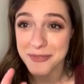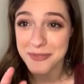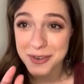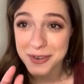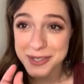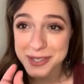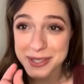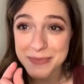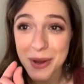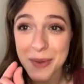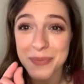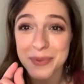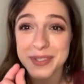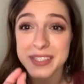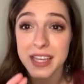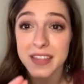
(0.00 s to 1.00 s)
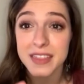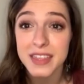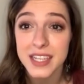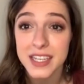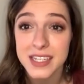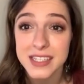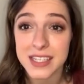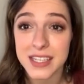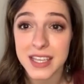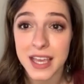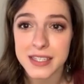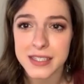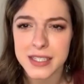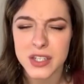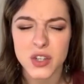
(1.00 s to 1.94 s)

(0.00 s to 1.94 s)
very small percent that it's a yes.